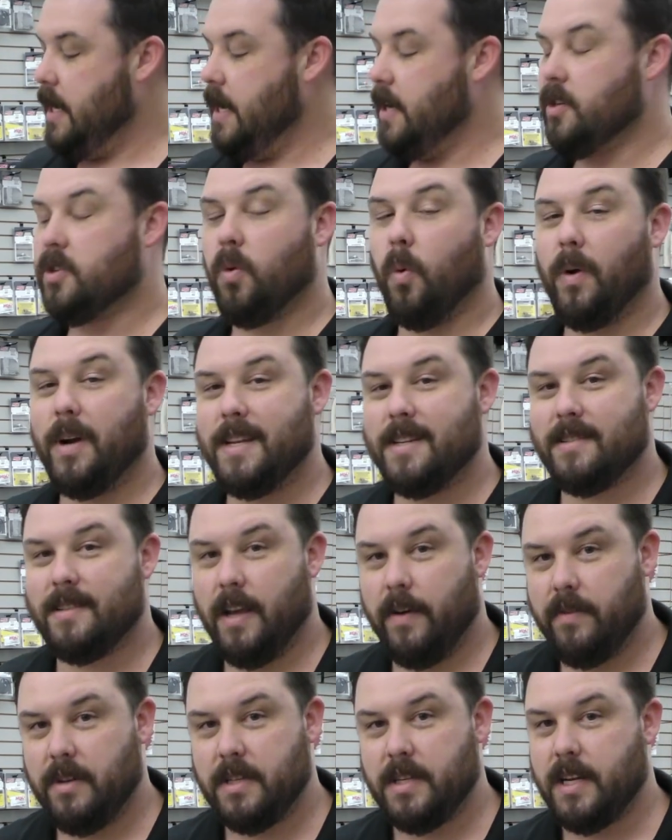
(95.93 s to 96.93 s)
In
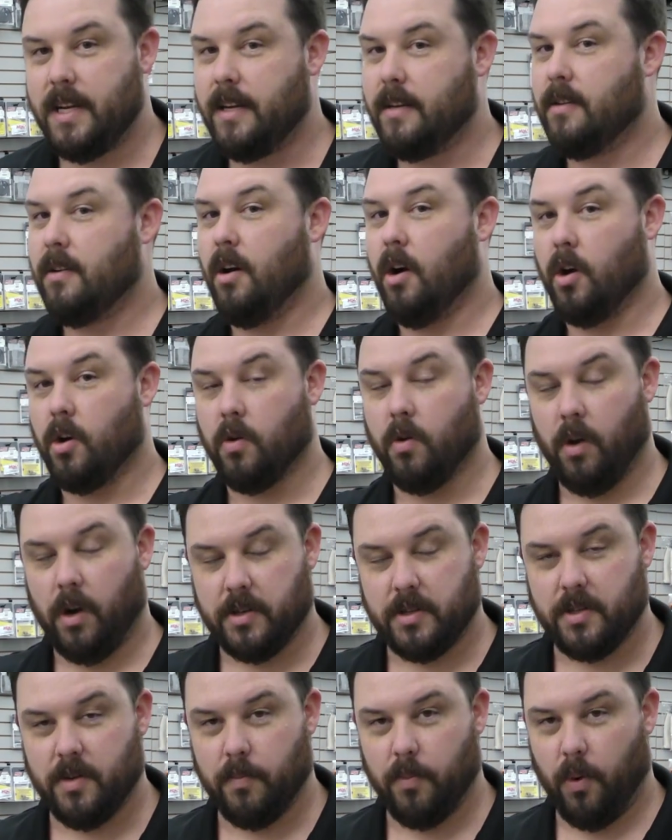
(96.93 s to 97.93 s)
2017,
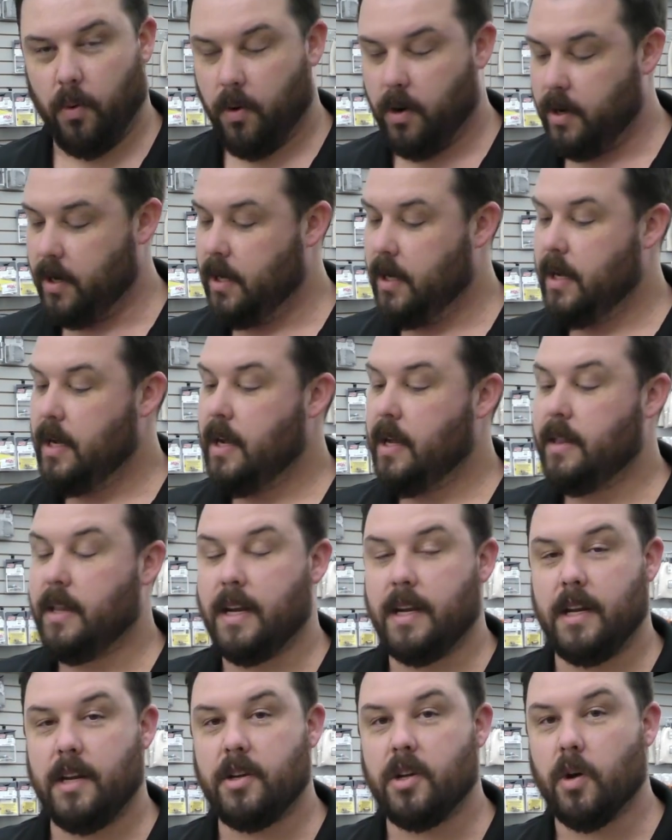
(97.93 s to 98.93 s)
across the board,
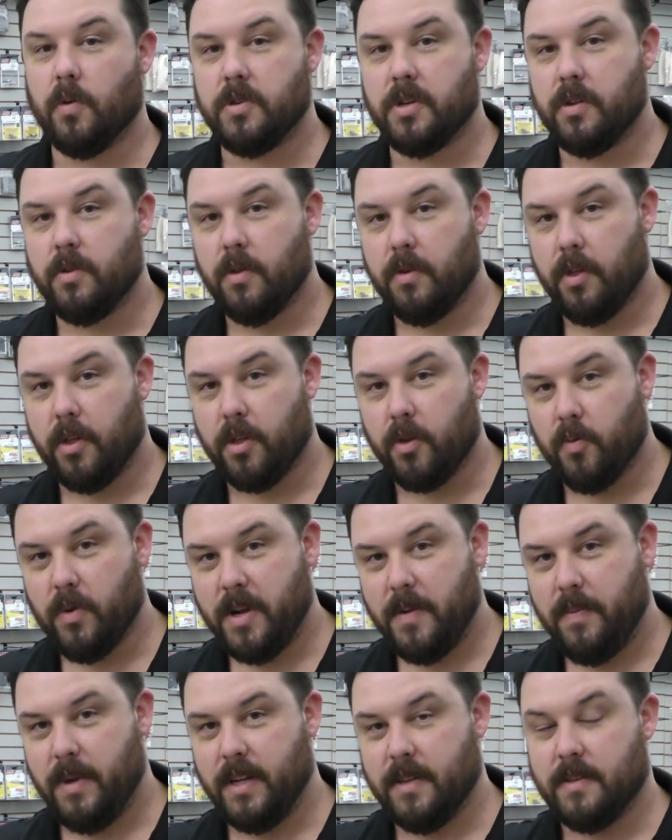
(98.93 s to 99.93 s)
they did go to the
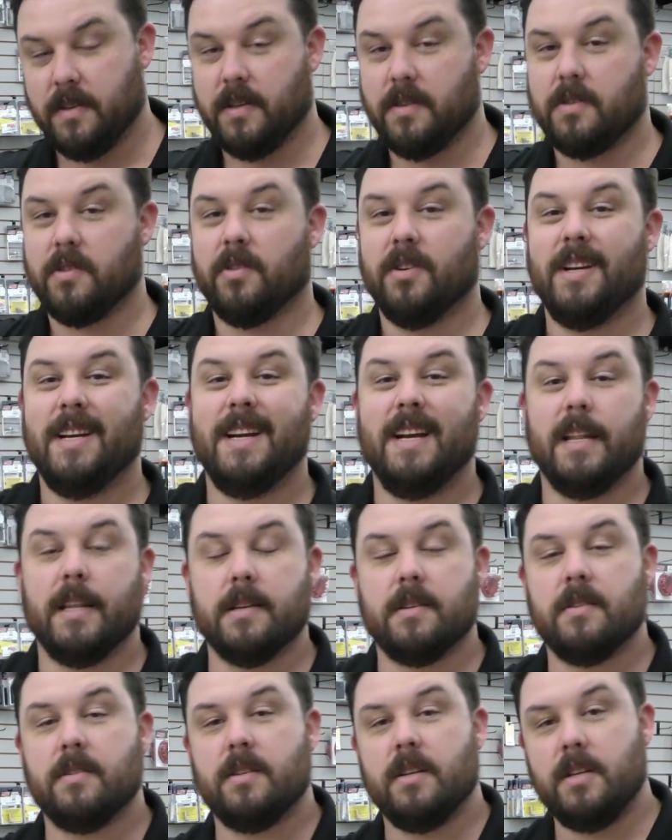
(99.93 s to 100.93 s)
3-pin sensor.
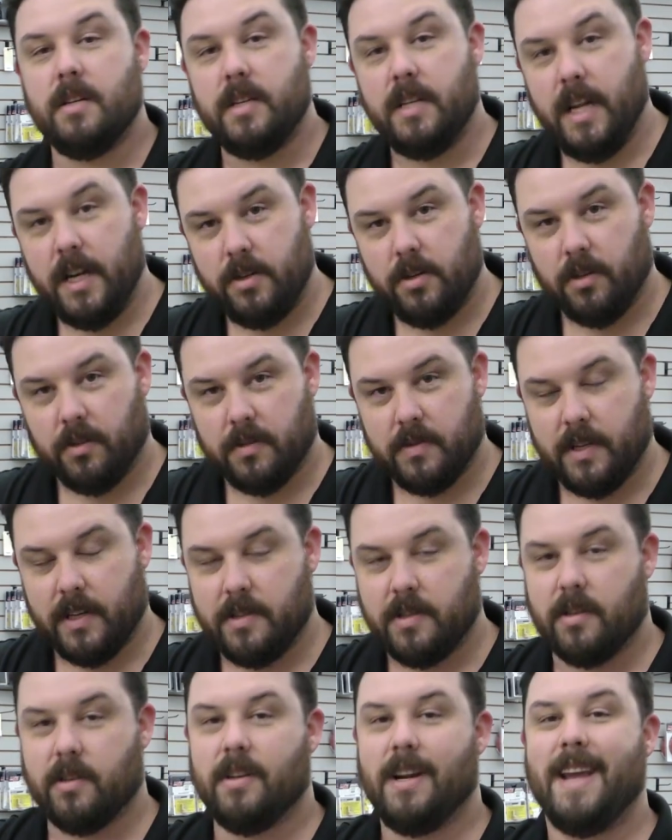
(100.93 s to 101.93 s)
This is a digital
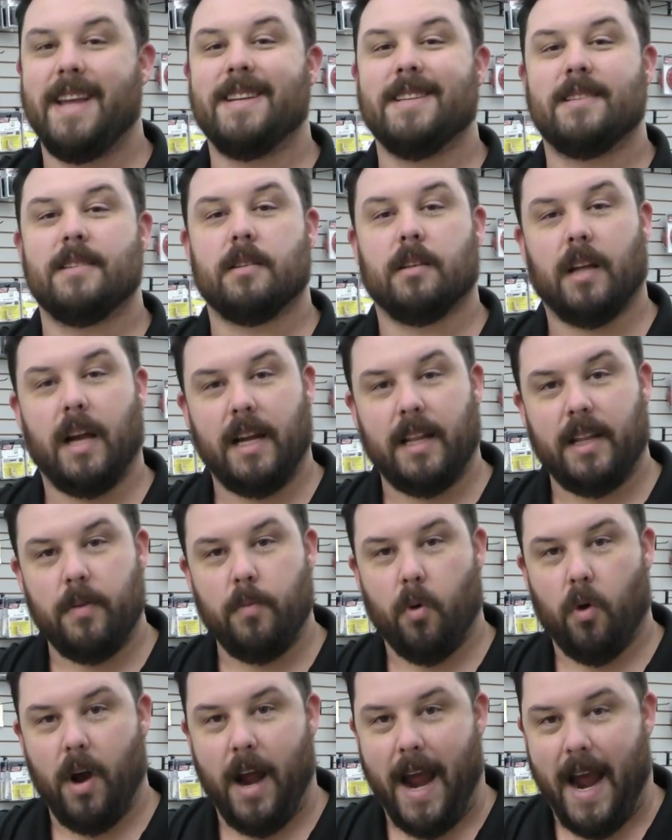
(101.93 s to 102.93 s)
sensor. It is slightly
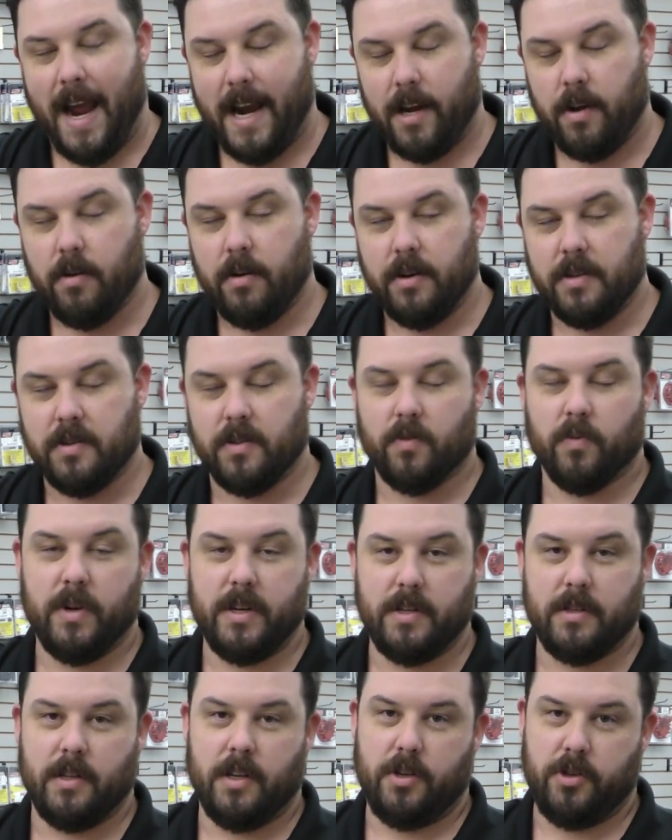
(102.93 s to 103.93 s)
more accurate is the
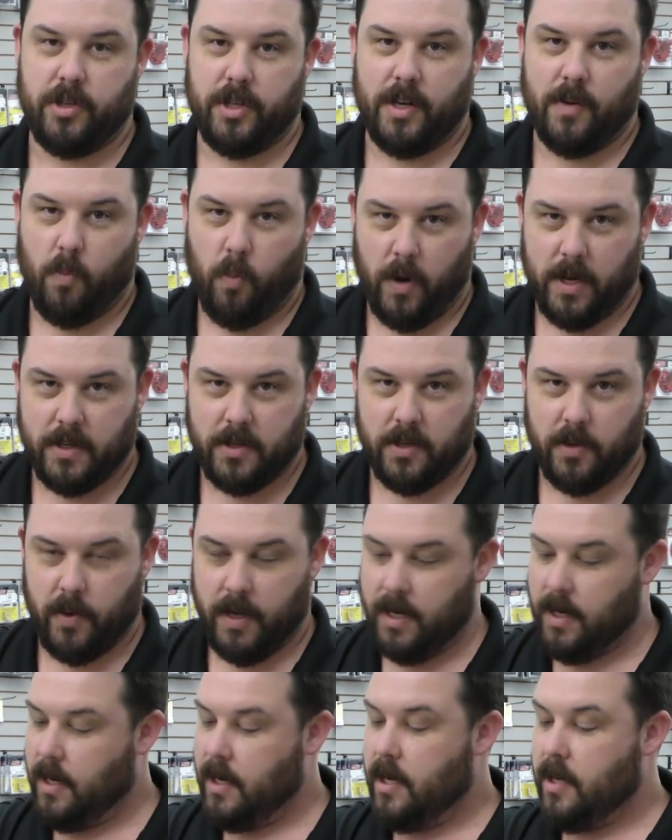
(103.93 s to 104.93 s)
reason that GM went to
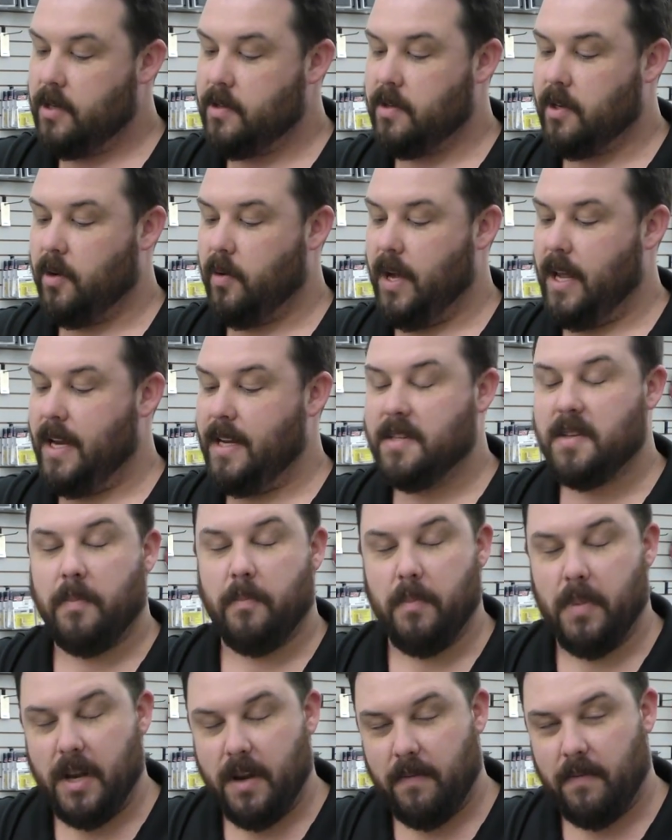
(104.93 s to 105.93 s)
it. So it is a
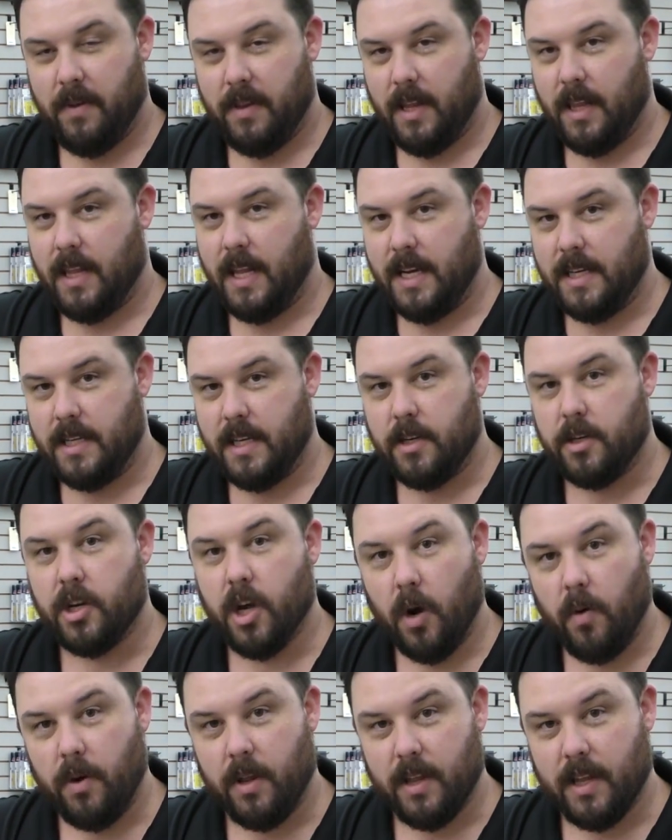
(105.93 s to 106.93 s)
benefit that they did
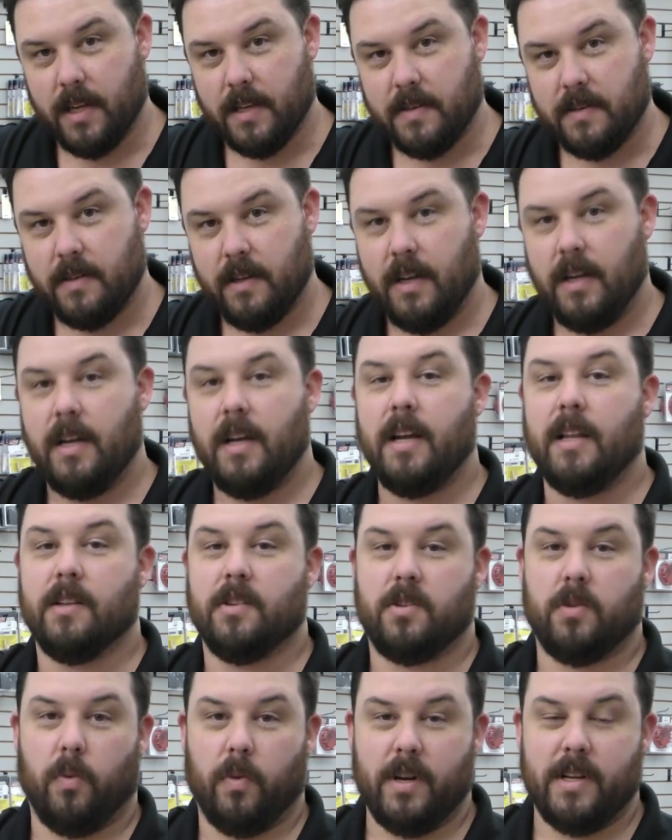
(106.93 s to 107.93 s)
go to this in the
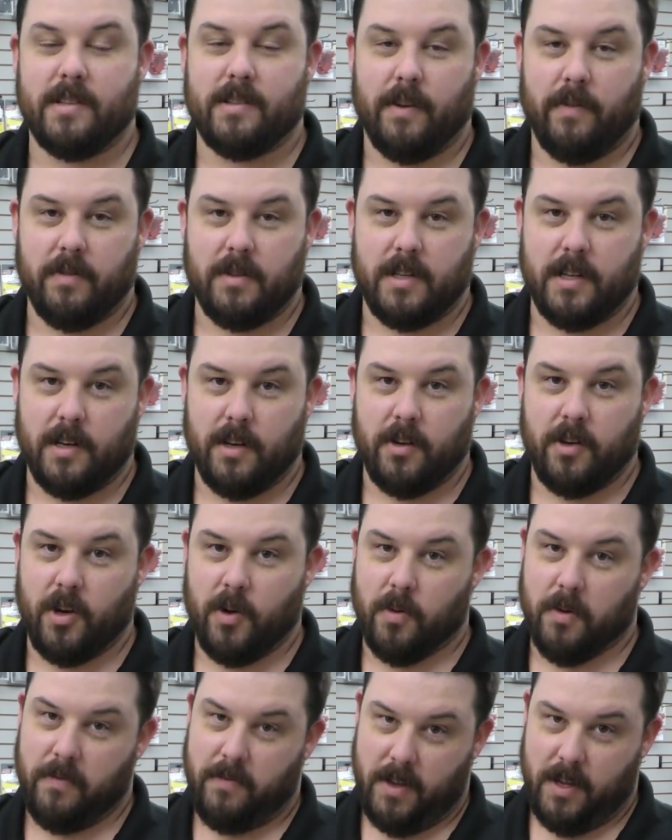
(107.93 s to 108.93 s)
2017 and
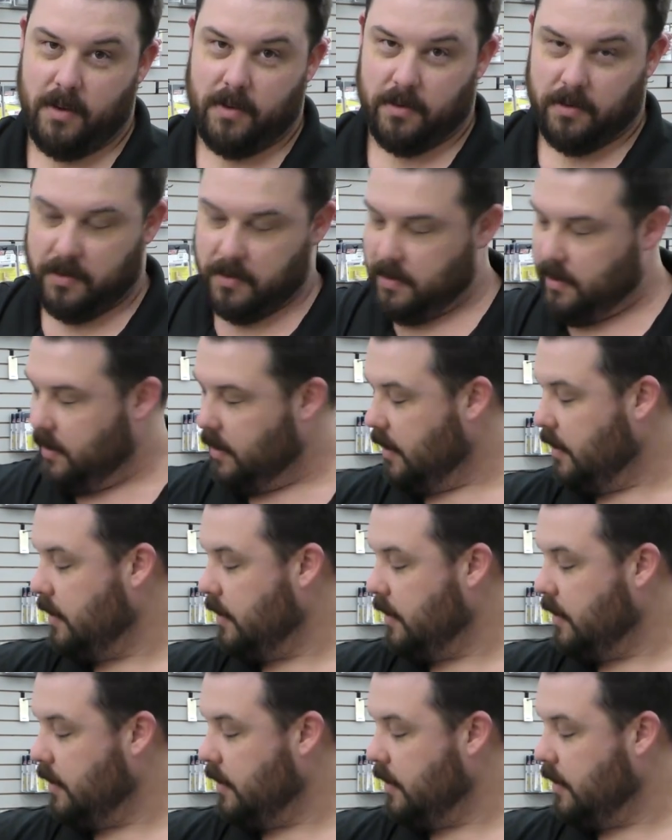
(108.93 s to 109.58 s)
newer vehicles.